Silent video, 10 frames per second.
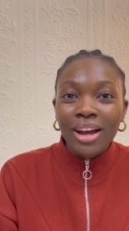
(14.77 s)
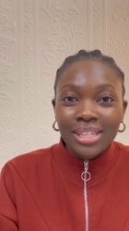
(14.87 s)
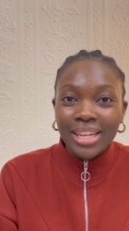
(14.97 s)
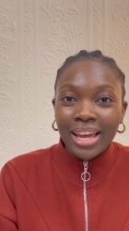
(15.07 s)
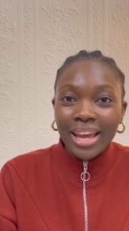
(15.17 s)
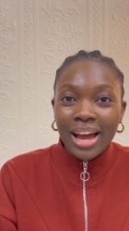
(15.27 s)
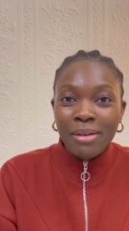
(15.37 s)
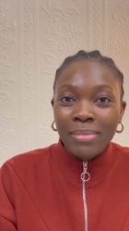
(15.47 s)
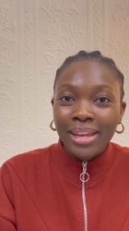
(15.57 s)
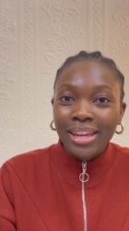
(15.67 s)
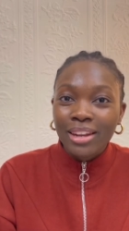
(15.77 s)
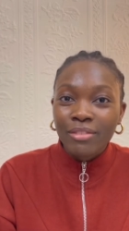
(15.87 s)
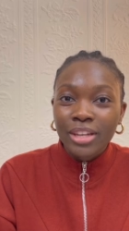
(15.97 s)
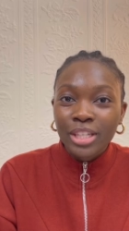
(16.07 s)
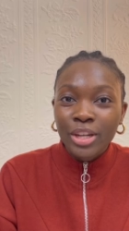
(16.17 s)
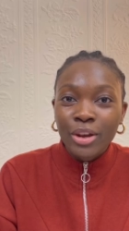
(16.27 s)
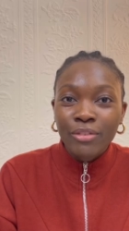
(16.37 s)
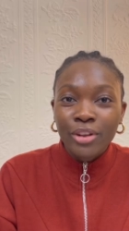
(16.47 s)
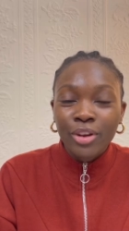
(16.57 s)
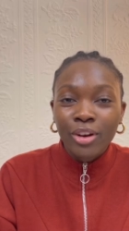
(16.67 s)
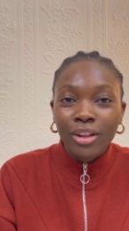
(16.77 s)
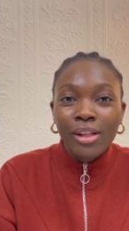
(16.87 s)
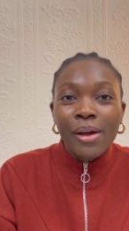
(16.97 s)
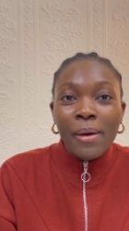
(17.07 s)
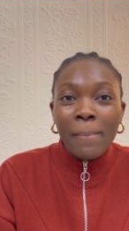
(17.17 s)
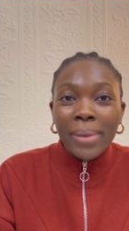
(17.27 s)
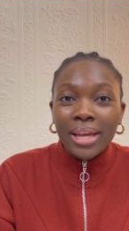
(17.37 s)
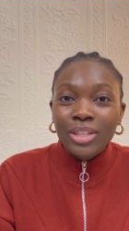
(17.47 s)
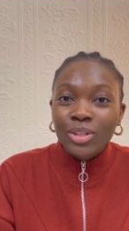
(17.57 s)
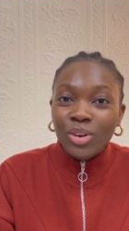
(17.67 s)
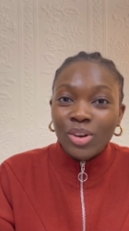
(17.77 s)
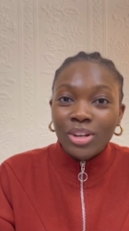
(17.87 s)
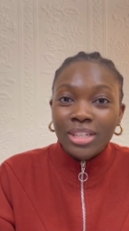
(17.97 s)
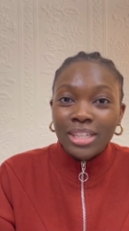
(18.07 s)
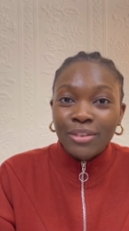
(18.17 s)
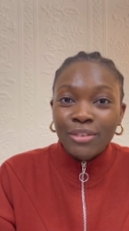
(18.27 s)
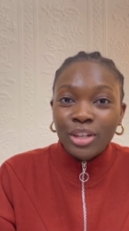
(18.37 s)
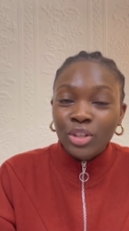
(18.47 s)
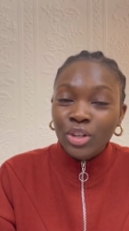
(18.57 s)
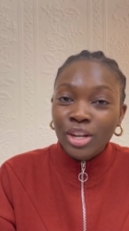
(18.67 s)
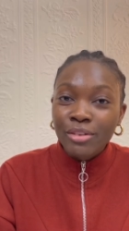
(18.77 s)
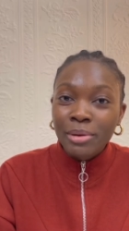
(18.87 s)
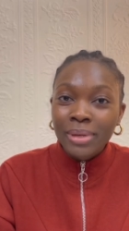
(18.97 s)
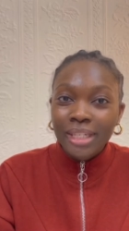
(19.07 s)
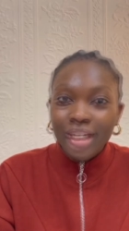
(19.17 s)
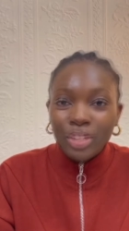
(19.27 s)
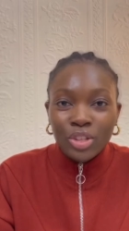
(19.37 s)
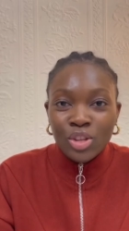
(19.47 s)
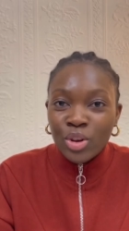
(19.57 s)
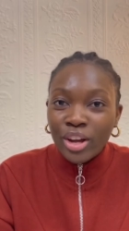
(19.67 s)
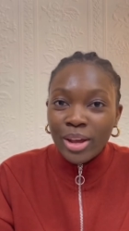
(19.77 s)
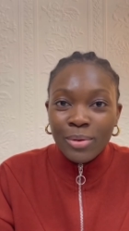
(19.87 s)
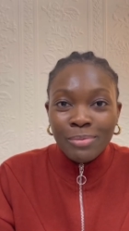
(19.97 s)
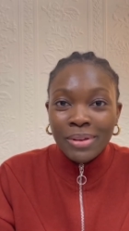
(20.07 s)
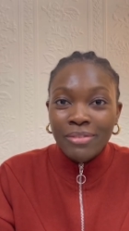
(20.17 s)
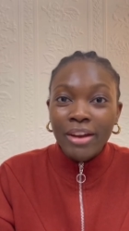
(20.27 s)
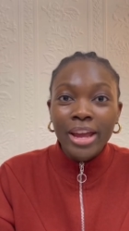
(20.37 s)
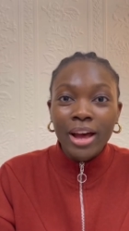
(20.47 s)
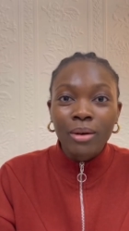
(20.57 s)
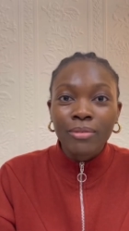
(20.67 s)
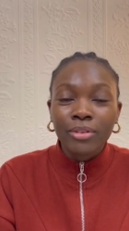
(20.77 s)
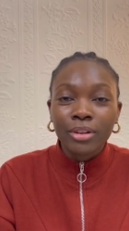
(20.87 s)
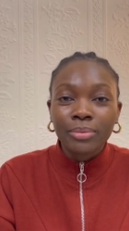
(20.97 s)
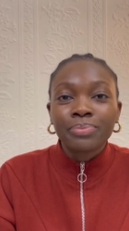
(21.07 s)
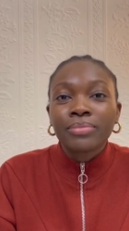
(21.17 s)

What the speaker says: Today I'm making a video for y'all based on different jewellery materials. I just thought it would be very helpful